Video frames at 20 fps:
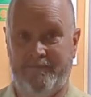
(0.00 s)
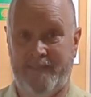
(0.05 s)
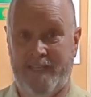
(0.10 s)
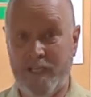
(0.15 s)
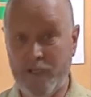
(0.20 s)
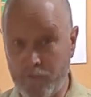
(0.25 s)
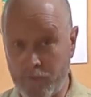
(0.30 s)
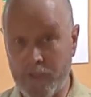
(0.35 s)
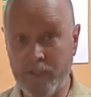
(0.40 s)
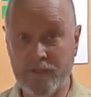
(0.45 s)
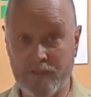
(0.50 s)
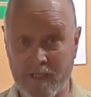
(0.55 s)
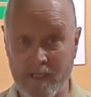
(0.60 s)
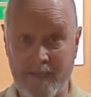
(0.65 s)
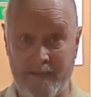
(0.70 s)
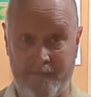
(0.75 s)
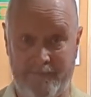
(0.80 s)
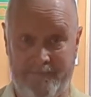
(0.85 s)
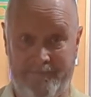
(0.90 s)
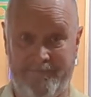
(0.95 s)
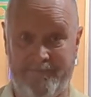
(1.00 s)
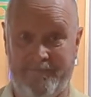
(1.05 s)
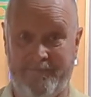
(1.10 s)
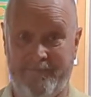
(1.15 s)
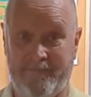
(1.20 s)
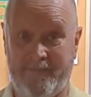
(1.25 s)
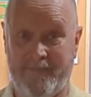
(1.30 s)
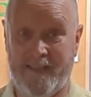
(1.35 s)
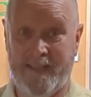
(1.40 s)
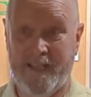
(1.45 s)
In real time.
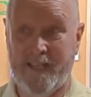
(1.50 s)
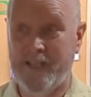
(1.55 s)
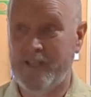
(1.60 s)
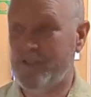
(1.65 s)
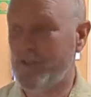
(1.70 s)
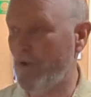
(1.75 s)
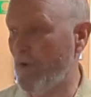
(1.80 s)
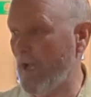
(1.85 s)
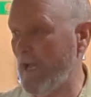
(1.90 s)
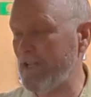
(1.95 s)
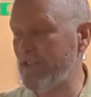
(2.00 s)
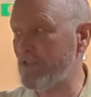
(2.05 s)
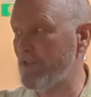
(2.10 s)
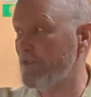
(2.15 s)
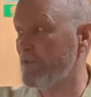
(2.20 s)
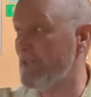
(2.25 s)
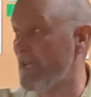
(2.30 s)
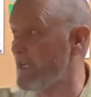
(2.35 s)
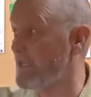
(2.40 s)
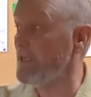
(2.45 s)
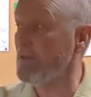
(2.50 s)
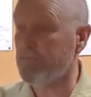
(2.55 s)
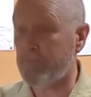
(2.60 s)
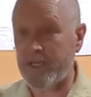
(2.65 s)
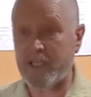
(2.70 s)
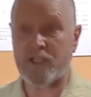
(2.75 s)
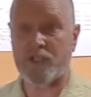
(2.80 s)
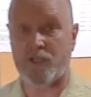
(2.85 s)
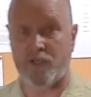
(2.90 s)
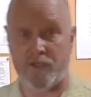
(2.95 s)
So as you're
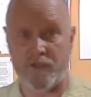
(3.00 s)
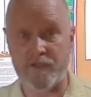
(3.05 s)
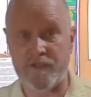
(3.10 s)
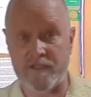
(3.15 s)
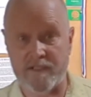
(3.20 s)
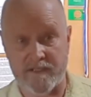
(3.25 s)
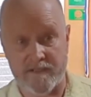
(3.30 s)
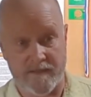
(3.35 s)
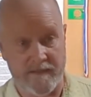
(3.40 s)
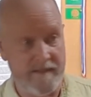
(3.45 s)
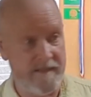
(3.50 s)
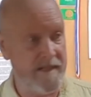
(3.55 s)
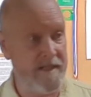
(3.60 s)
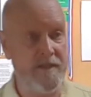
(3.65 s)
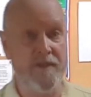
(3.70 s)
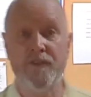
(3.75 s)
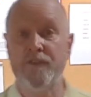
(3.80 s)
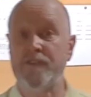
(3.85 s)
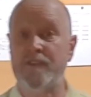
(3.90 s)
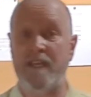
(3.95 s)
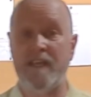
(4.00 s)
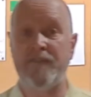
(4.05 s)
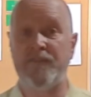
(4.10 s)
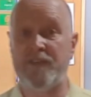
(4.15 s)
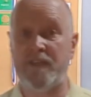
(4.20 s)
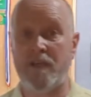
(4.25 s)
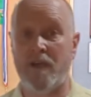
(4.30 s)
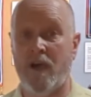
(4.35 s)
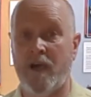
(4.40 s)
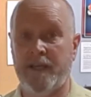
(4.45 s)
taking pictures in your
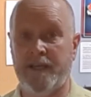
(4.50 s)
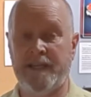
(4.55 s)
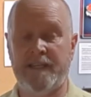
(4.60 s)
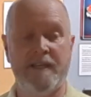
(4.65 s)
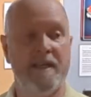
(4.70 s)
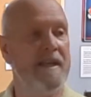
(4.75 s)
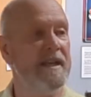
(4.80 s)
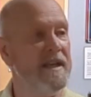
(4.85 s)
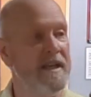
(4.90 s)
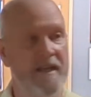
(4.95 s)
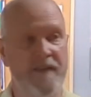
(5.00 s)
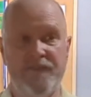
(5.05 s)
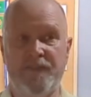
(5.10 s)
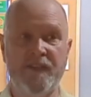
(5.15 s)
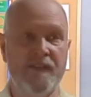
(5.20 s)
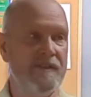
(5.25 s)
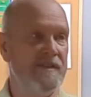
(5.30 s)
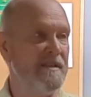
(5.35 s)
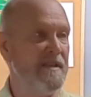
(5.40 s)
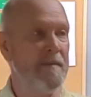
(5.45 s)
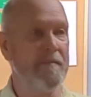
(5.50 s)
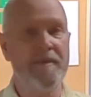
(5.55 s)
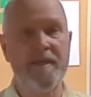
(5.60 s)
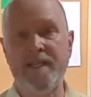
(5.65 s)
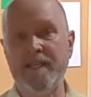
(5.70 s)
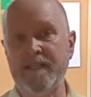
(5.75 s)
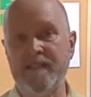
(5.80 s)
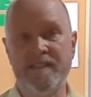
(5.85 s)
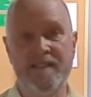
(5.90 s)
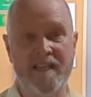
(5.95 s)
safety audit, if there's
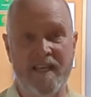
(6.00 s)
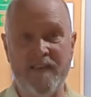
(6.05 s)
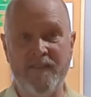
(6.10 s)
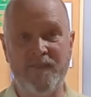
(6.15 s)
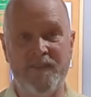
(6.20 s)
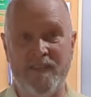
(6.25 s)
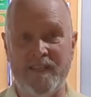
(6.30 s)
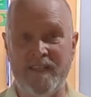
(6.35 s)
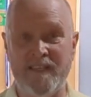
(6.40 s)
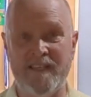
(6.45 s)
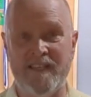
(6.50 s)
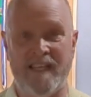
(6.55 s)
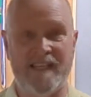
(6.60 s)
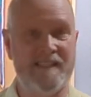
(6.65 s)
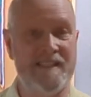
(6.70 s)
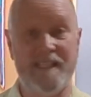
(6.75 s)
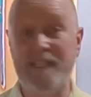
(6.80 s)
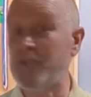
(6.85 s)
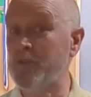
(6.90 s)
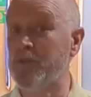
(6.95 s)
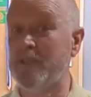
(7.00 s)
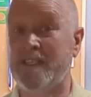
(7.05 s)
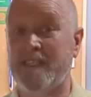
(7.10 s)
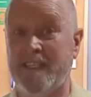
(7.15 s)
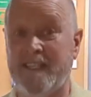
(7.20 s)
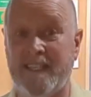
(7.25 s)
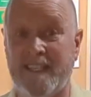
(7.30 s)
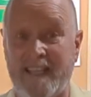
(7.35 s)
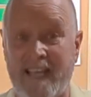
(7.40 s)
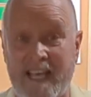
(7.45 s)
somebody in safety that's
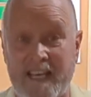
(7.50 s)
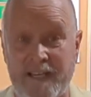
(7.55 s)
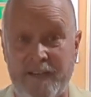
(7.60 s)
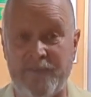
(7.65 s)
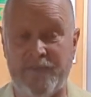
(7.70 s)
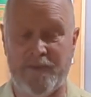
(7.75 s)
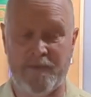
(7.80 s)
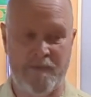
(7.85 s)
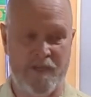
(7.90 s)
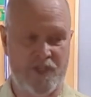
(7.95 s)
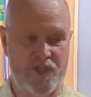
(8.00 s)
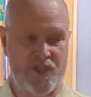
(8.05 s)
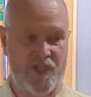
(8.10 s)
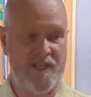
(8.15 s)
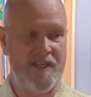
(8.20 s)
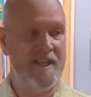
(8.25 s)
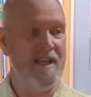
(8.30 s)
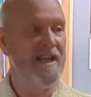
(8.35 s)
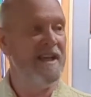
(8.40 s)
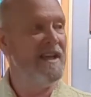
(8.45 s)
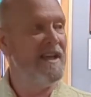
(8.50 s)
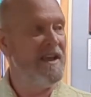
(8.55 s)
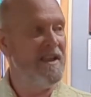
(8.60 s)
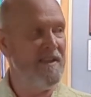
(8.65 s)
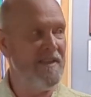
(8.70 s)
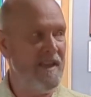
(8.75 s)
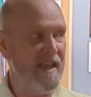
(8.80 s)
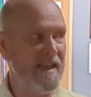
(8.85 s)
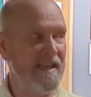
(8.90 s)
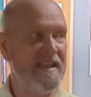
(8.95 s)
interested in that information,
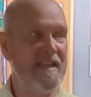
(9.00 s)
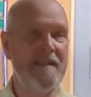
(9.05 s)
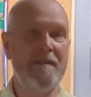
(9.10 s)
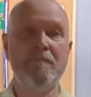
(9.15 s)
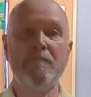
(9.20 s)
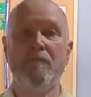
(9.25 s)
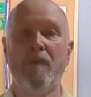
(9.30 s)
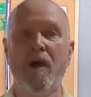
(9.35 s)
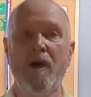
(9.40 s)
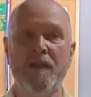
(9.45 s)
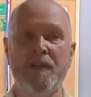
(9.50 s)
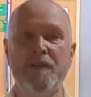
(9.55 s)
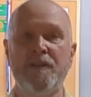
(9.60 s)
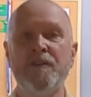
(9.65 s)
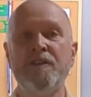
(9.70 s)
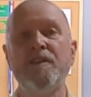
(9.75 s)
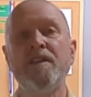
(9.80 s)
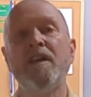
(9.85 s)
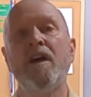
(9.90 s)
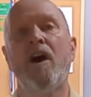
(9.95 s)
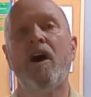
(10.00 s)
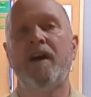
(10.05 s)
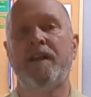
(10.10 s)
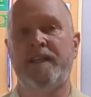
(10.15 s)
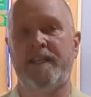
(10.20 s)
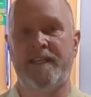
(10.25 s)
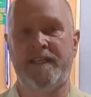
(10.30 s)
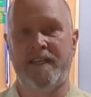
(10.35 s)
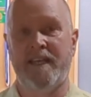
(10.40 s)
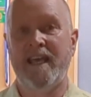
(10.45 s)
they can monitor the
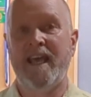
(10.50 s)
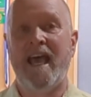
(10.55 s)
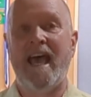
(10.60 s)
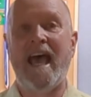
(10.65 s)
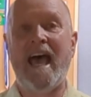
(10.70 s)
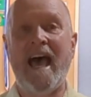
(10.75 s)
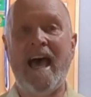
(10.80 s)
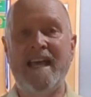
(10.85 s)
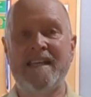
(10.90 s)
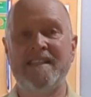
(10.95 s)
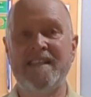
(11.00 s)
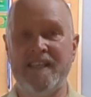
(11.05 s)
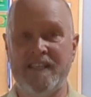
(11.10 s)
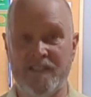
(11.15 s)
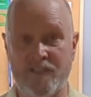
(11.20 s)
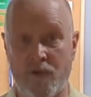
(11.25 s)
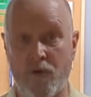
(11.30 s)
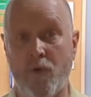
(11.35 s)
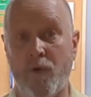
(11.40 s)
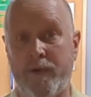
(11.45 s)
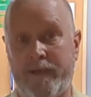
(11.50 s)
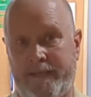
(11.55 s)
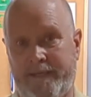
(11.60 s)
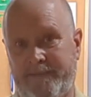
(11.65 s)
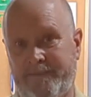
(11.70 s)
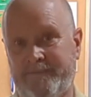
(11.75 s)
audit as it's going.